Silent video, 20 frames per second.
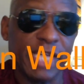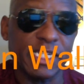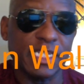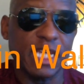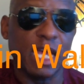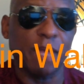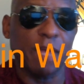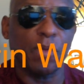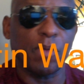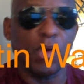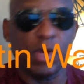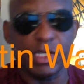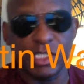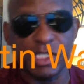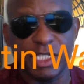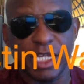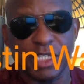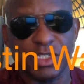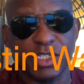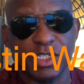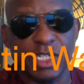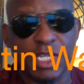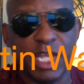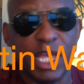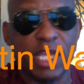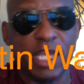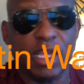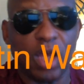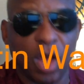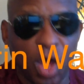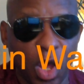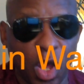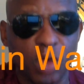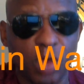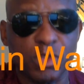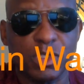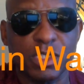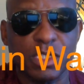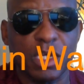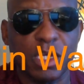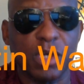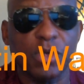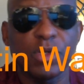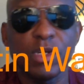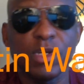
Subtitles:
App on yesterday also.